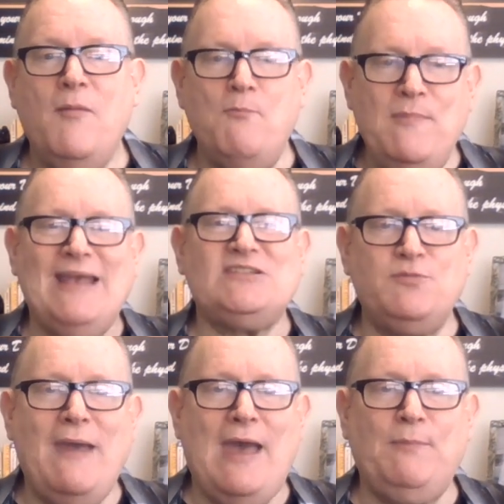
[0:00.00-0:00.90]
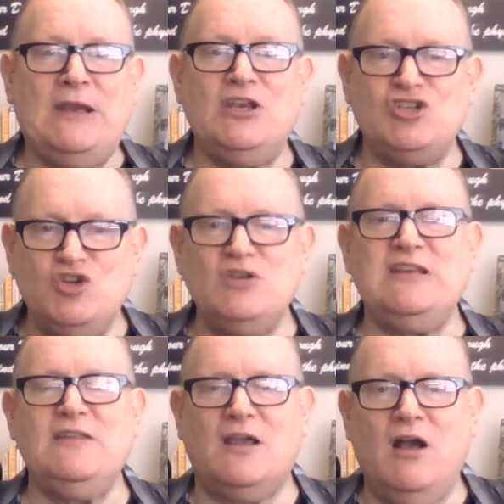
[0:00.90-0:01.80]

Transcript: Mixed mapping is usually the